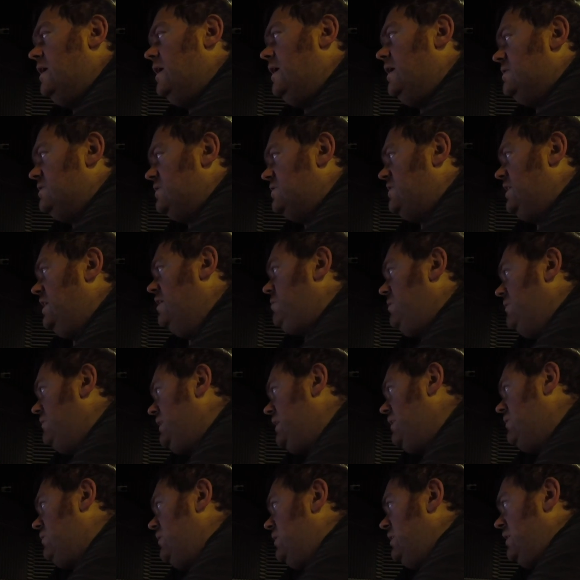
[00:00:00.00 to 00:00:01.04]
as I say, we've
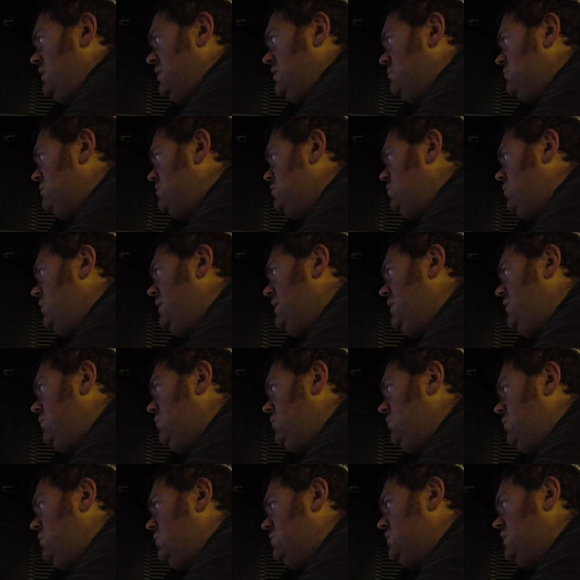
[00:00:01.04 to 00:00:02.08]
now got another twenty
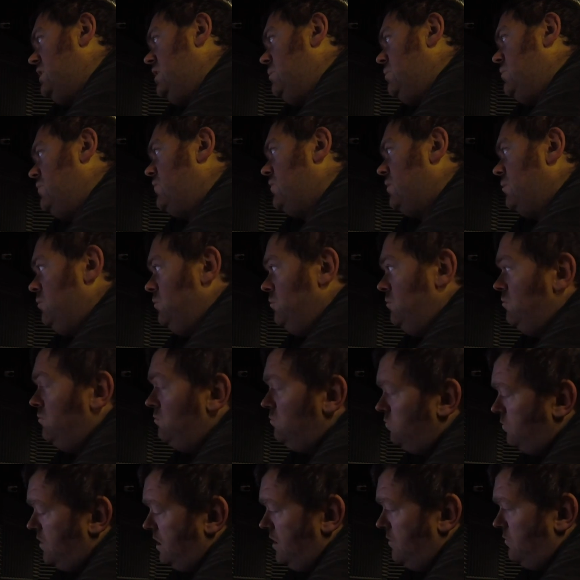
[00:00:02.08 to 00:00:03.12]
horse up from
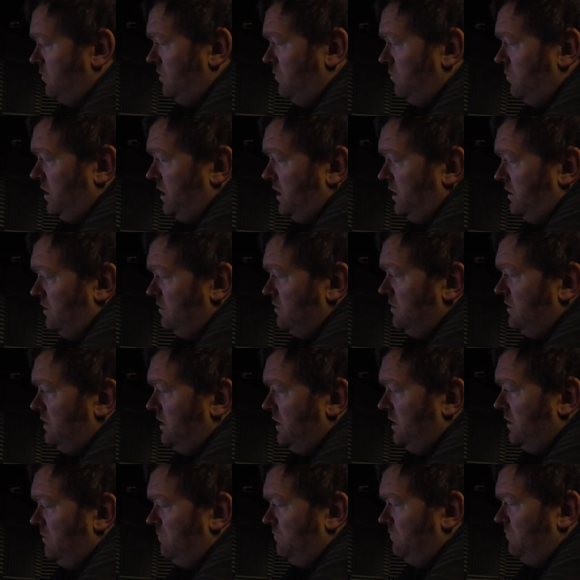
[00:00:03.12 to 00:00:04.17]
where we went,
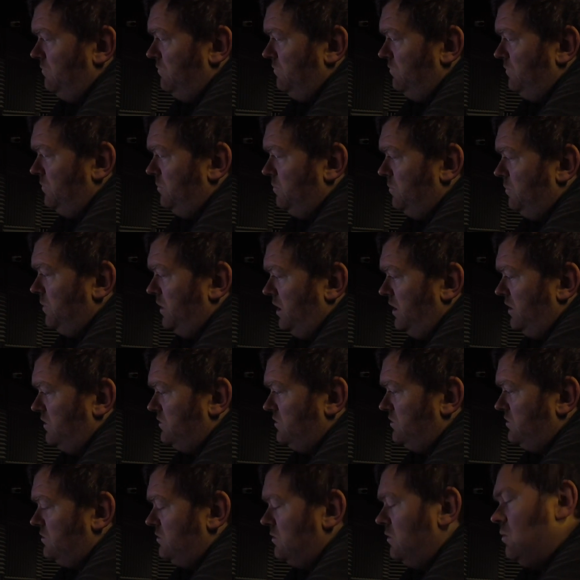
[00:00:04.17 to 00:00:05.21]
um,
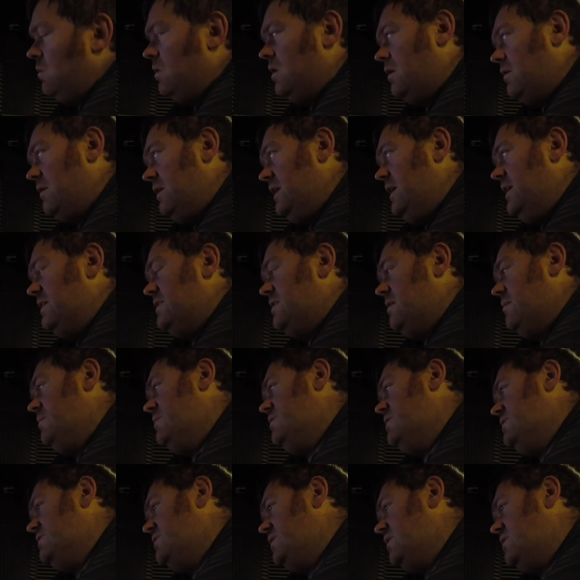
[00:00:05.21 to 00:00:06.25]
but all our inlet
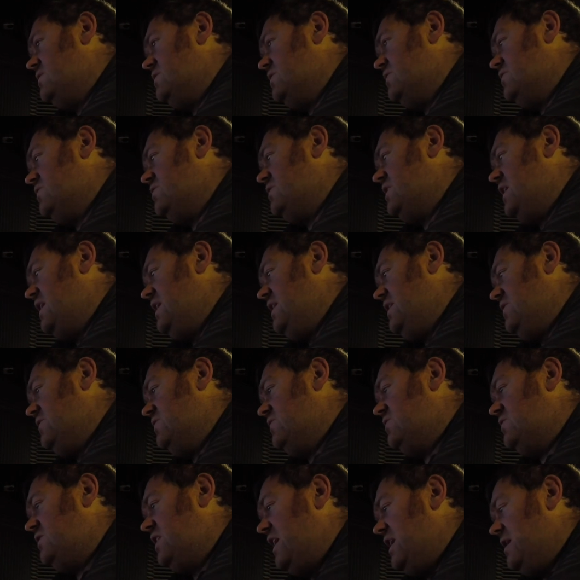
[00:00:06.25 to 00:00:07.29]
temperatures are just staying
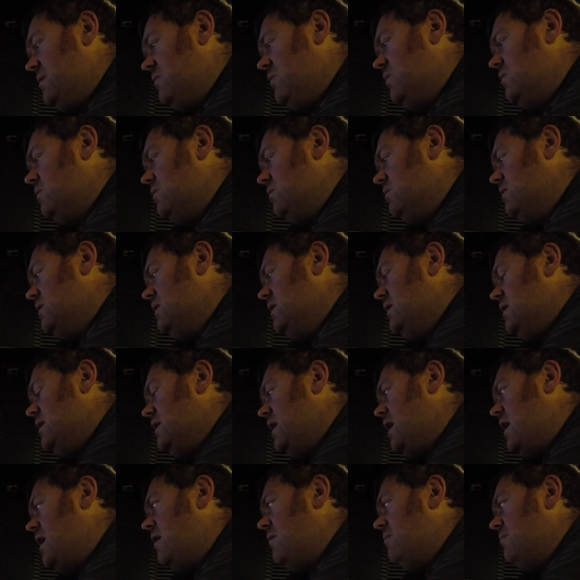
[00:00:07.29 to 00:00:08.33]
stable.
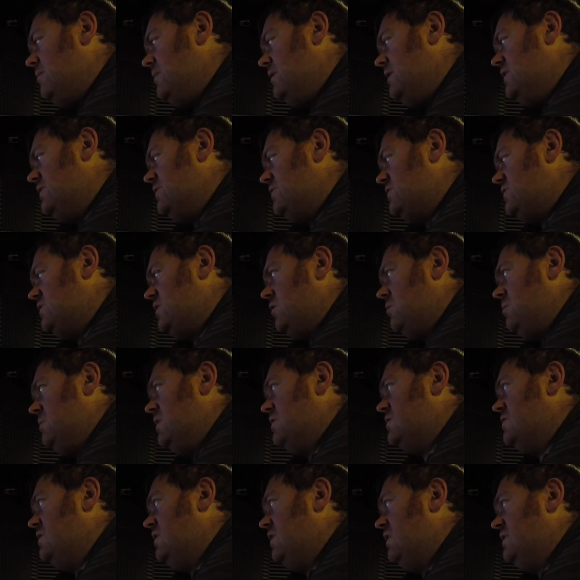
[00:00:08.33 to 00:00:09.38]
Um, it's so
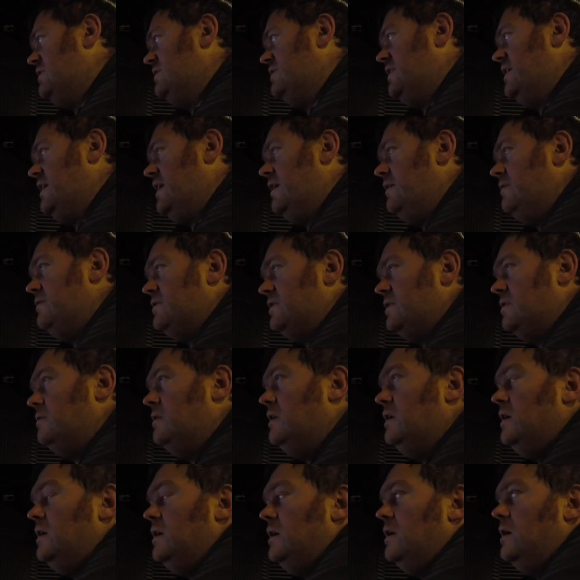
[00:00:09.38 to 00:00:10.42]
much nicer now. So,
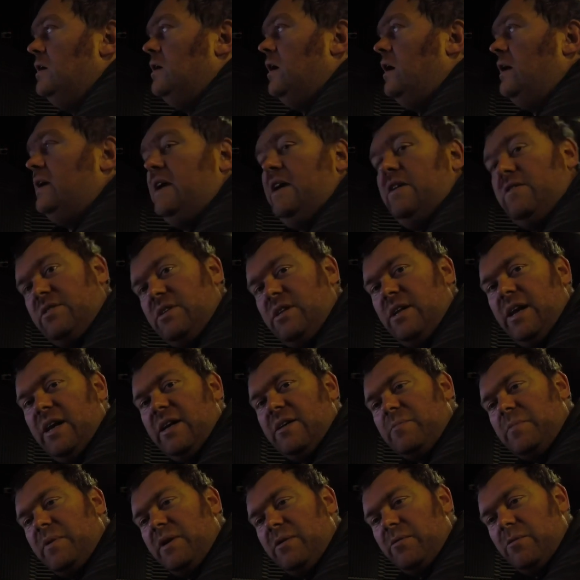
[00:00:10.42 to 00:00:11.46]
I guess the
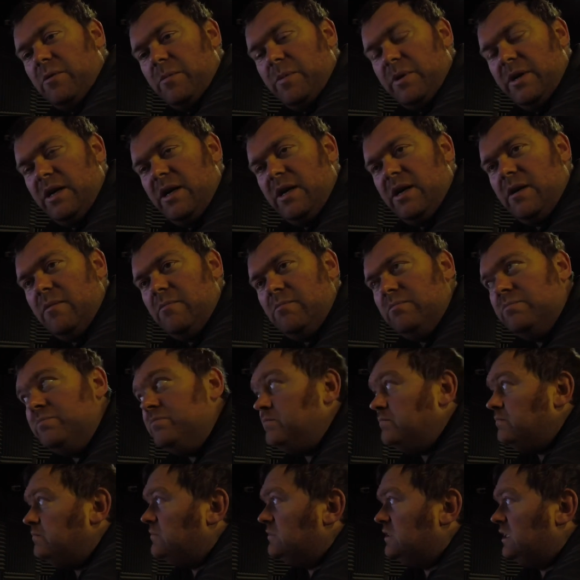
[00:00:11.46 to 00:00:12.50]
next bit will be um,
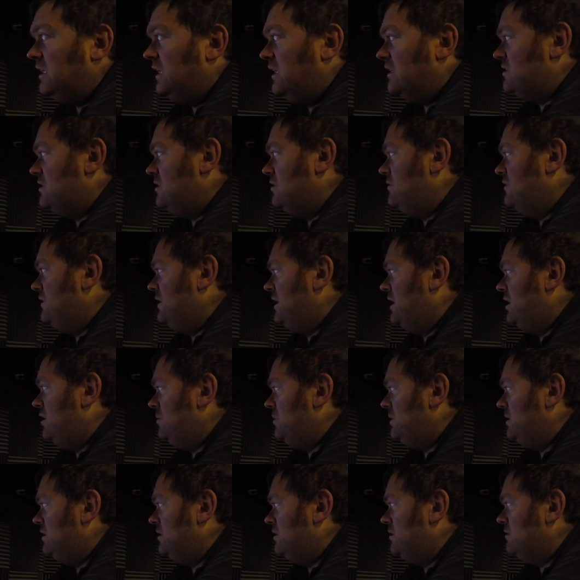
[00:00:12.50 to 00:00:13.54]
the next little video
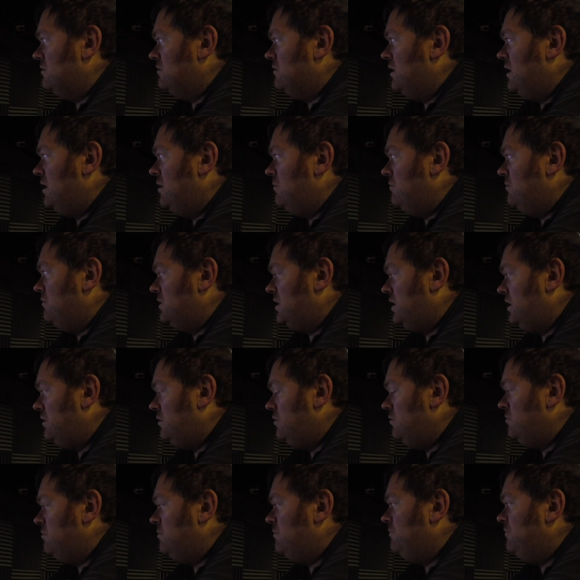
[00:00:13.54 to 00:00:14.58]
will be at um,
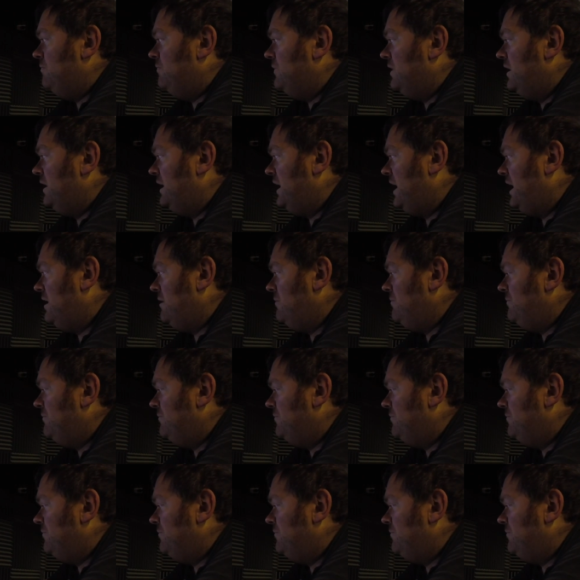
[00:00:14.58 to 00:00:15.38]
Combe again,